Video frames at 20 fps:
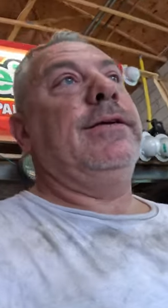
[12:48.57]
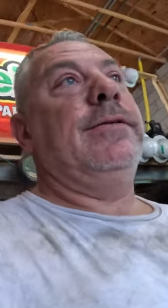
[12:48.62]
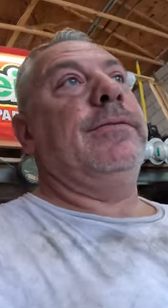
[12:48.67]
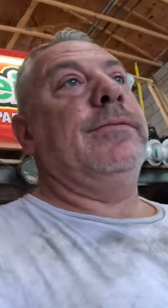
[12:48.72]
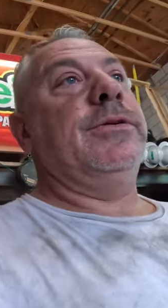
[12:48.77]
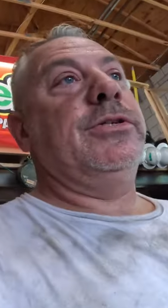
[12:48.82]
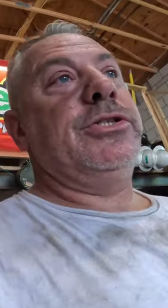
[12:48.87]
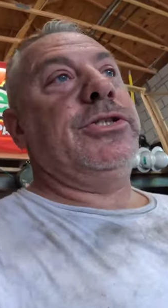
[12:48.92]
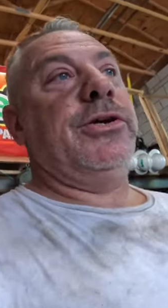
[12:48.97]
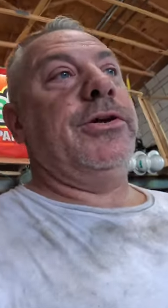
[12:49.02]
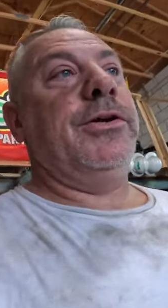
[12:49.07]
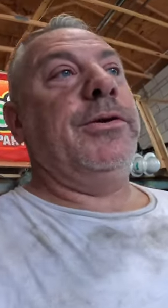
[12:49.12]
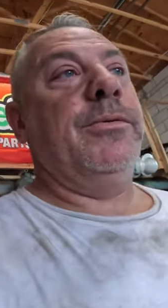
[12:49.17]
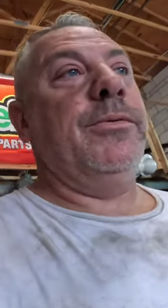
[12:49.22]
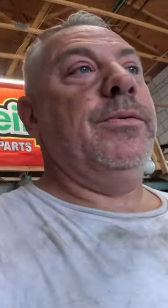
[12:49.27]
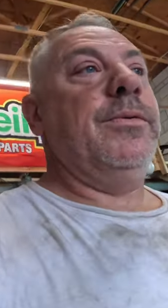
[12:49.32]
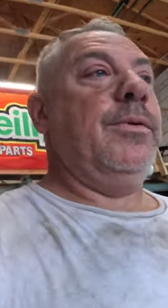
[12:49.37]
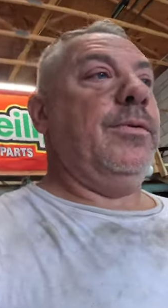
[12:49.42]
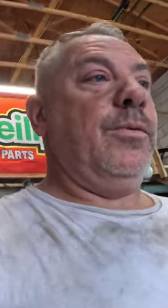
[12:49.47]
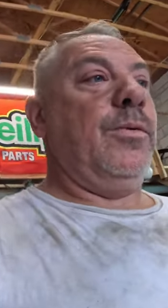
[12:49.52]
I'm going to show
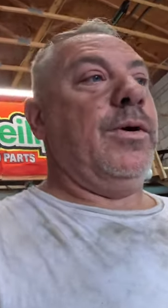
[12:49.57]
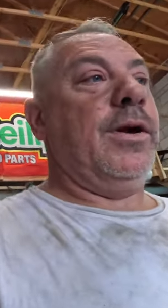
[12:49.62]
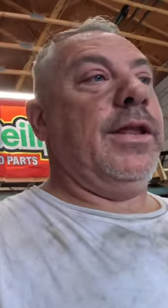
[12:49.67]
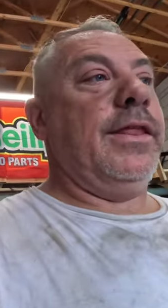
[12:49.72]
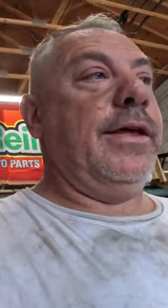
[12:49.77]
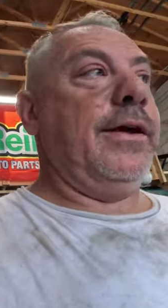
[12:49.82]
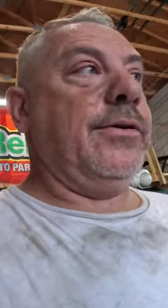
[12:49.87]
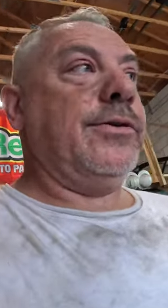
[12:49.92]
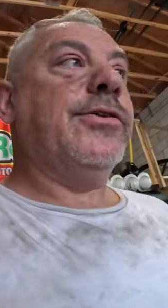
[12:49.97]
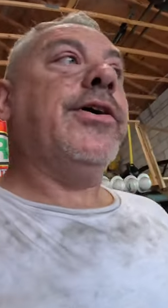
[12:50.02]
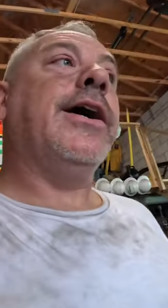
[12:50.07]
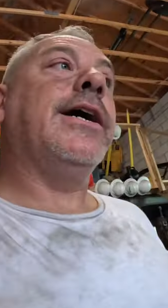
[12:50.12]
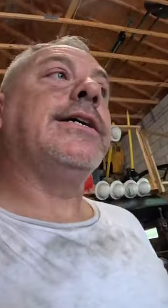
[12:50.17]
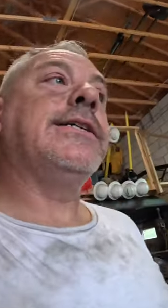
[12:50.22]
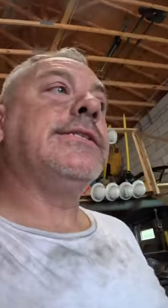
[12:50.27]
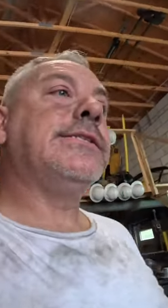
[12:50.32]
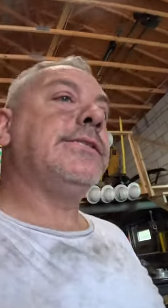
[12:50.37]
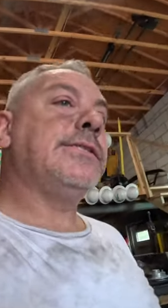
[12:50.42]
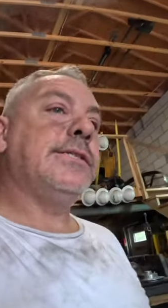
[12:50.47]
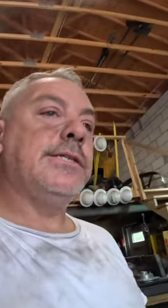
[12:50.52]
you one of their
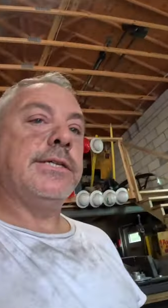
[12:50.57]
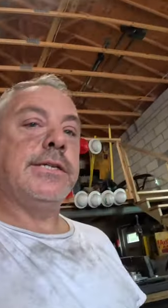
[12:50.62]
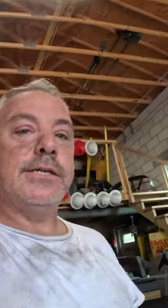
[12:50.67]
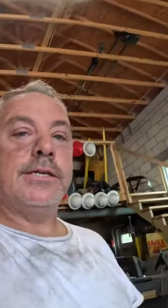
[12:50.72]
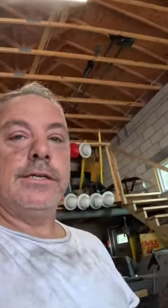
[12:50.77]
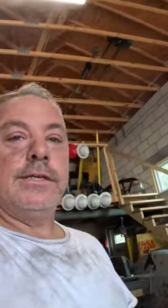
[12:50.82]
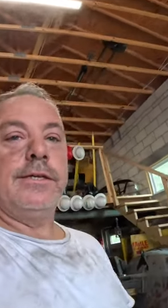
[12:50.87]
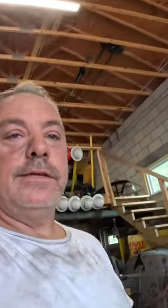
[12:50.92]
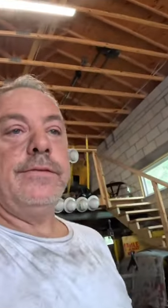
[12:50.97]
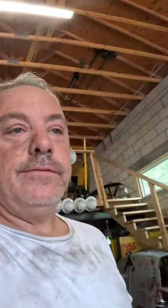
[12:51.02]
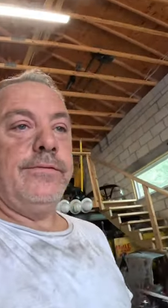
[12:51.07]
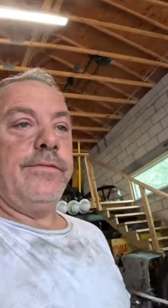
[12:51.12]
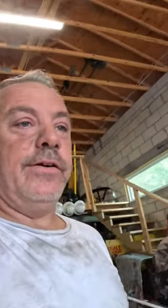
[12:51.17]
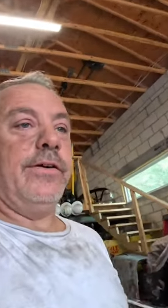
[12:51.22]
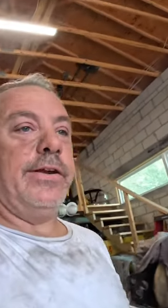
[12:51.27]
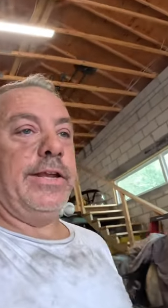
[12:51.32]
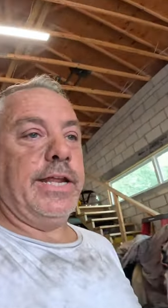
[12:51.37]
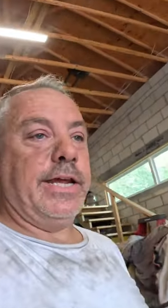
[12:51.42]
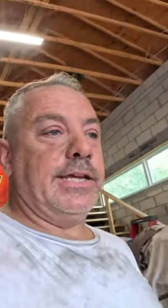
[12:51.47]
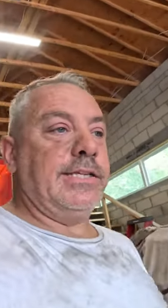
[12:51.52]
trucks.
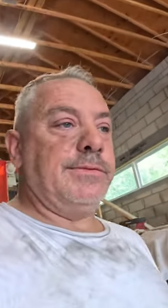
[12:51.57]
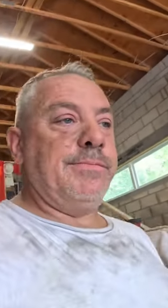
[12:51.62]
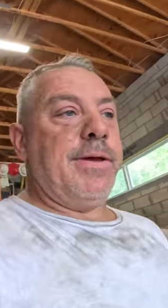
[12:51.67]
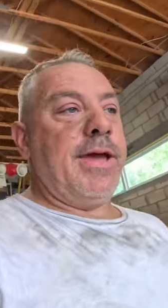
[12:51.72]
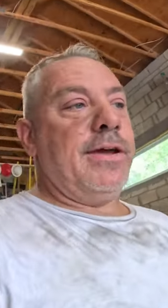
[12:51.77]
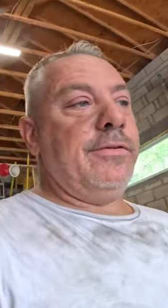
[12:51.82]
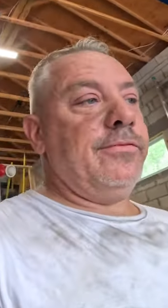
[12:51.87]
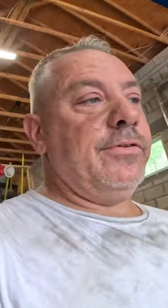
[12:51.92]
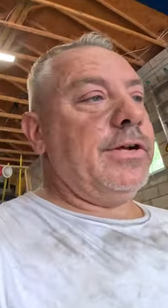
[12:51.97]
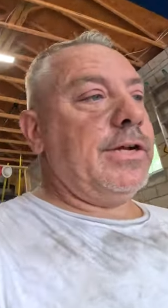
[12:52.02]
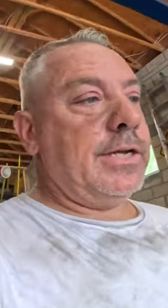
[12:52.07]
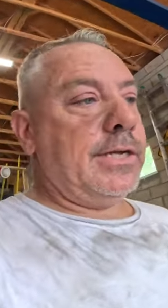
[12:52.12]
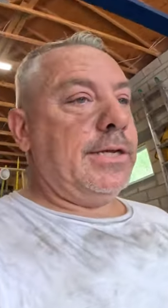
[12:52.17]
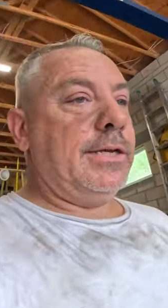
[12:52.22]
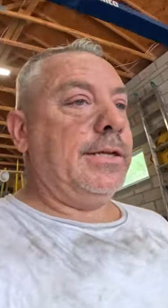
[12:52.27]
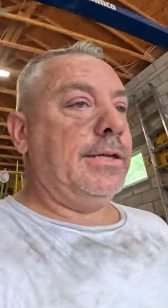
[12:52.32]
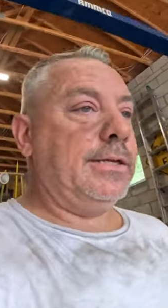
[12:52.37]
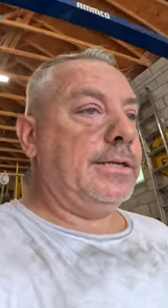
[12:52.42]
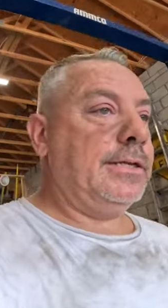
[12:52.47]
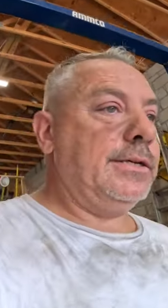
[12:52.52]
Very nice Maverick,
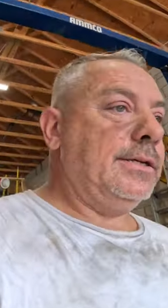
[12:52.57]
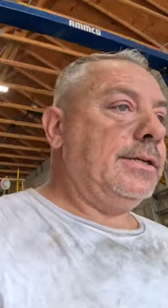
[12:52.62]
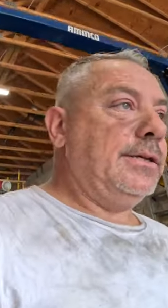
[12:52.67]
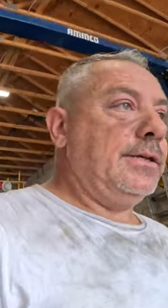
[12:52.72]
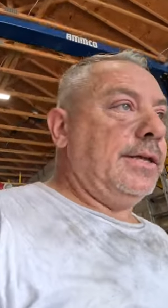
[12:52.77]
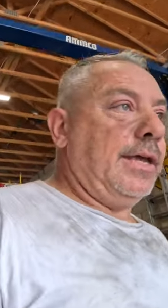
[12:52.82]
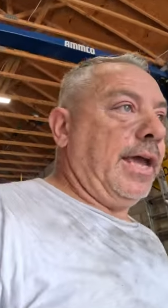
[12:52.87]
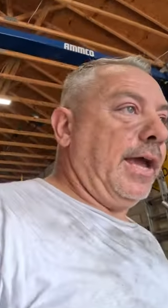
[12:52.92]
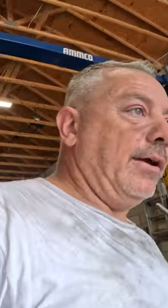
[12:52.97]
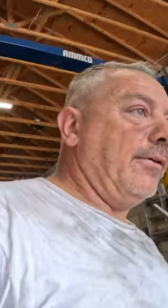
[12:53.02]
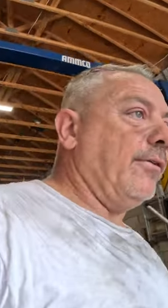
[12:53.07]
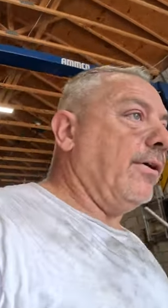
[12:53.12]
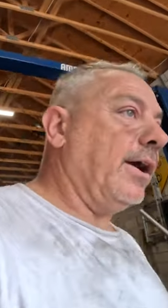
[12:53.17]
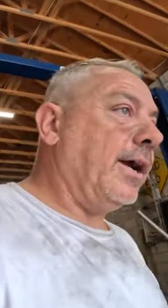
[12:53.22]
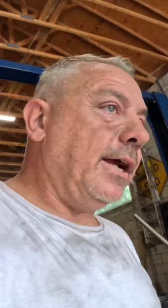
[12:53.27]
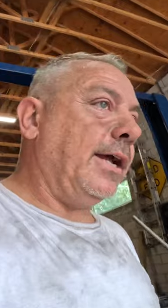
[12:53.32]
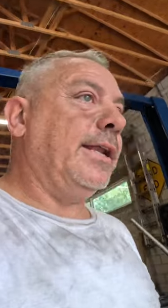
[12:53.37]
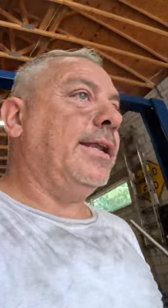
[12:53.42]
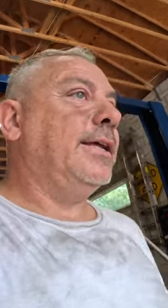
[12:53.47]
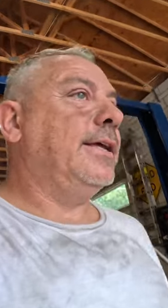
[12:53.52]
air
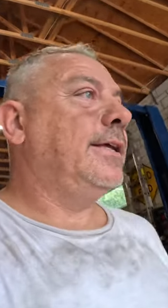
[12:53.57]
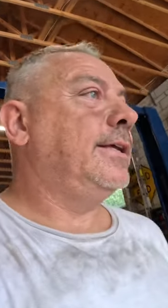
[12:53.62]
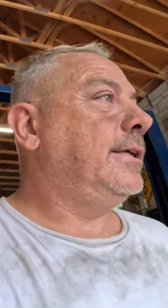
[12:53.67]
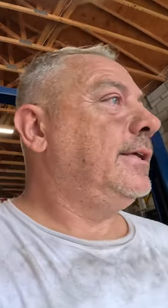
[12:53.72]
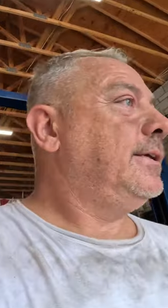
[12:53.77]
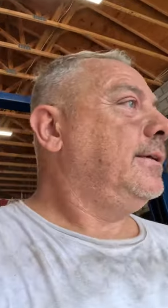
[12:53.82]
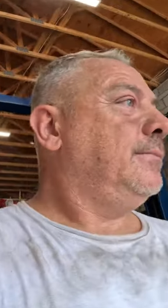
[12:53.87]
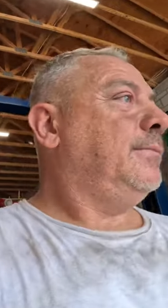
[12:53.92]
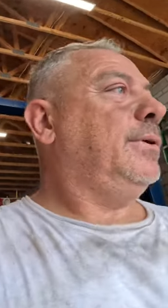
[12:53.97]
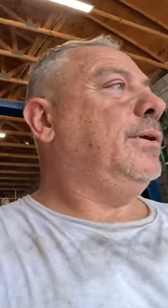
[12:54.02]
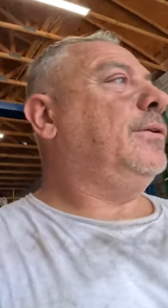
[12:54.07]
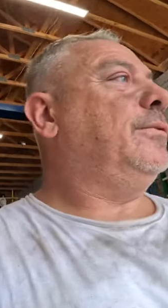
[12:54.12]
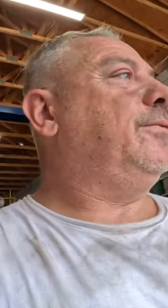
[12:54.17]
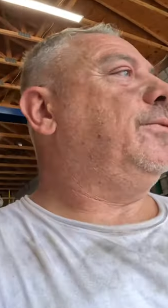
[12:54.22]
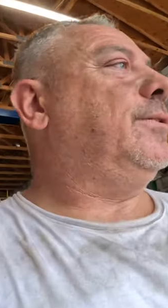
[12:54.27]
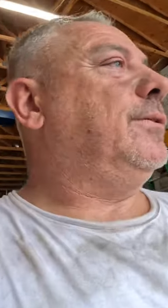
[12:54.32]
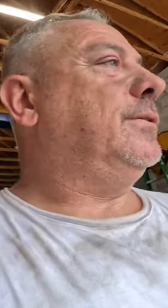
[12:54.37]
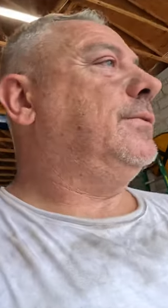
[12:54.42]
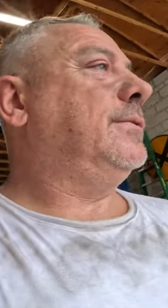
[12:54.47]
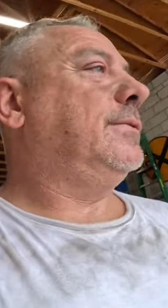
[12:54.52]
ride,
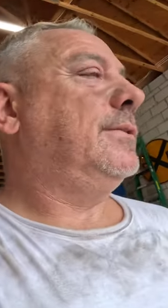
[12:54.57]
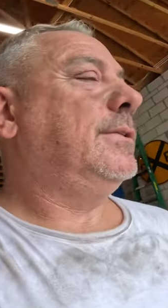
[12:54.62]
beautiful.